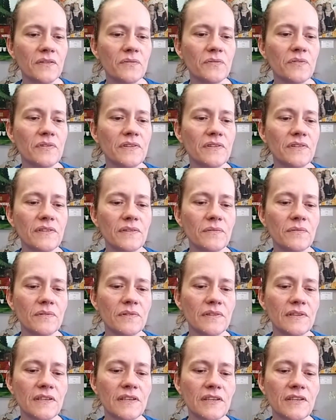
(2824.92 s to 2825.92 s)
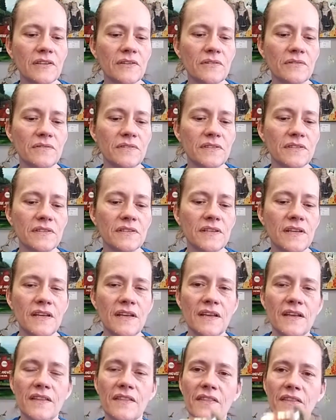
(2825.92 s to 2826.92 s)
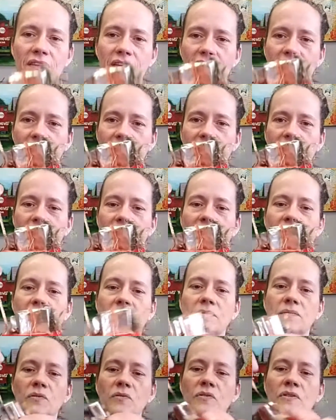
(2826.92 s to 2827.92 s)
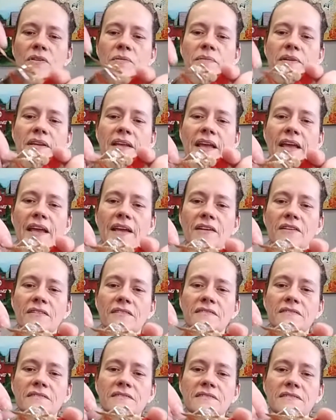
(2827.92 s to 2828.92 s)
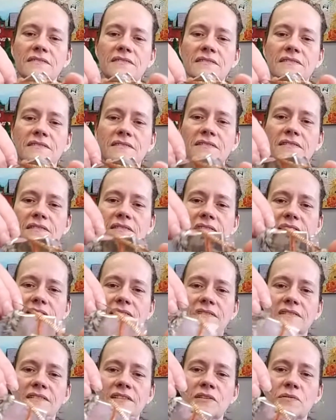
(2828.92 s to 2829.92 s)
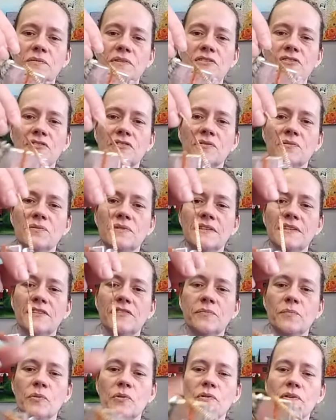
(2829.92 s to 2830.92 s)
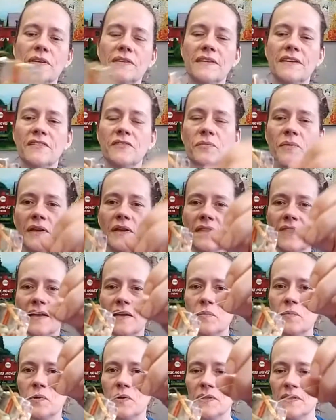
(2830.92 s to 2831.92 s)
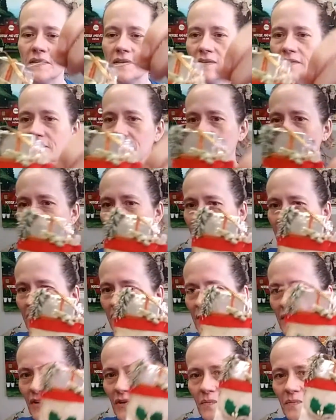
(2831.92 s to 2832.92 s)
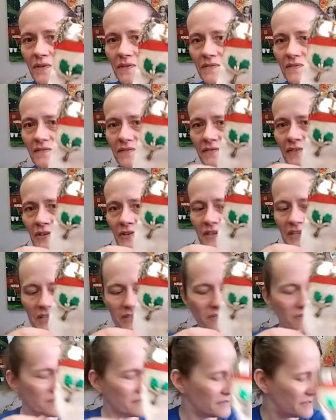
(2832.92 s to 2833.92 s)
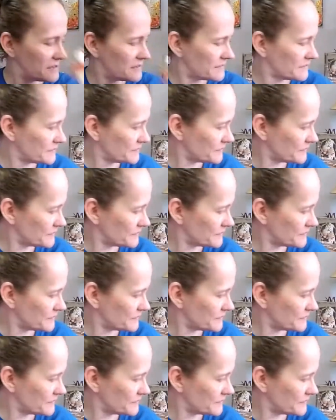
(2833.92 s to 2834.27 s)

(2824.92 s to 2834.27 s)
Really, really cute. The um, ornament hanger, the original one has broken. That's why they put the hanger there, but very cute.